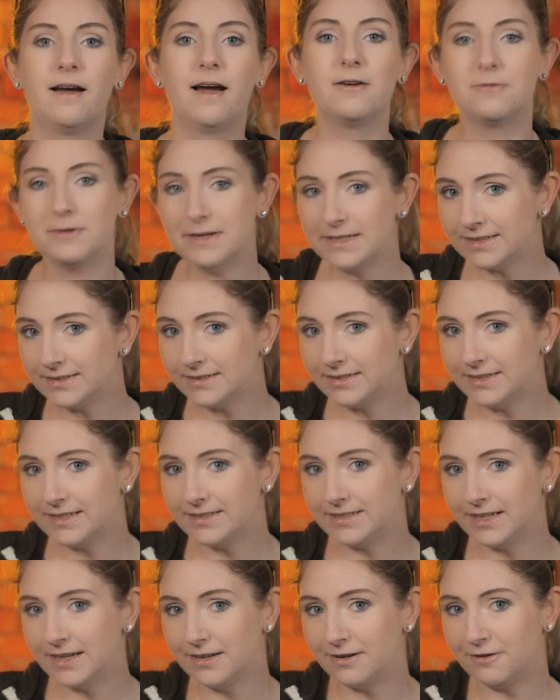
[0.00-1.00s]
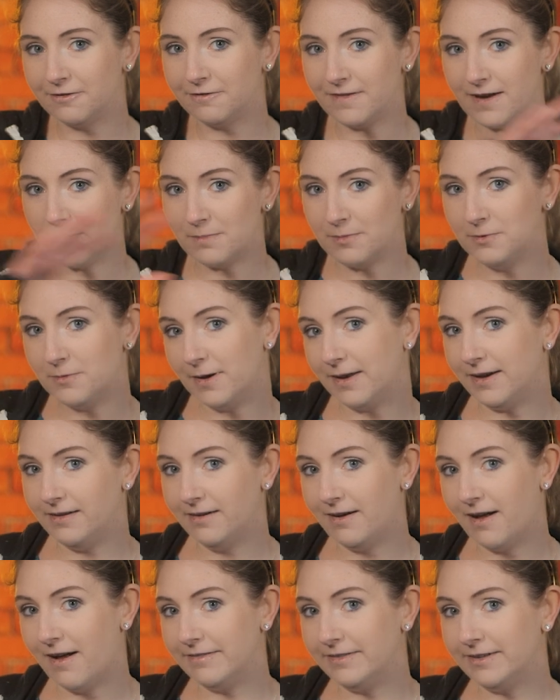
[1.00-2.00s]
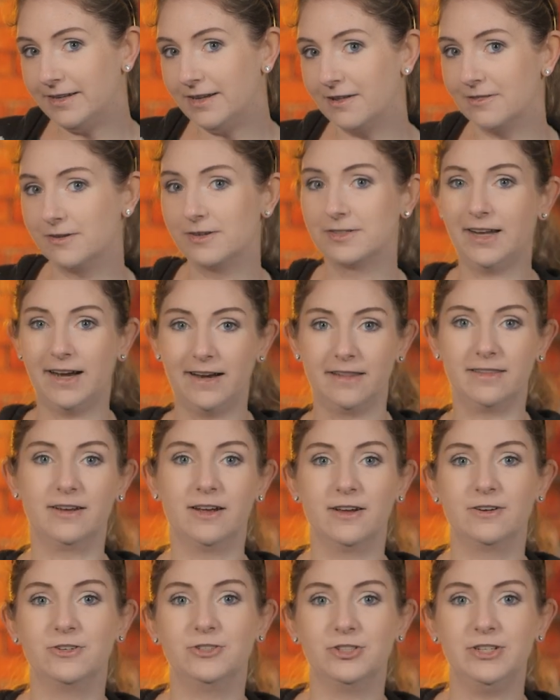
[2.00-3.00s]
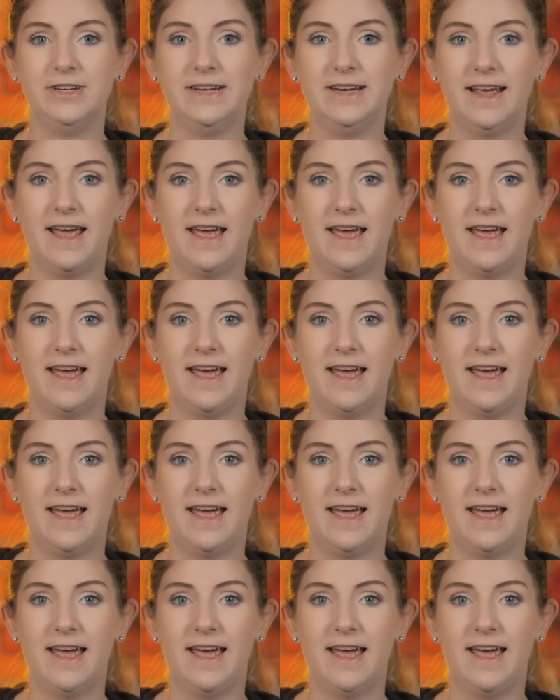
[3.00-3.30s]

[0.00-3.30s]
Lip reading: I recently attended a family wedding on the other side of the country,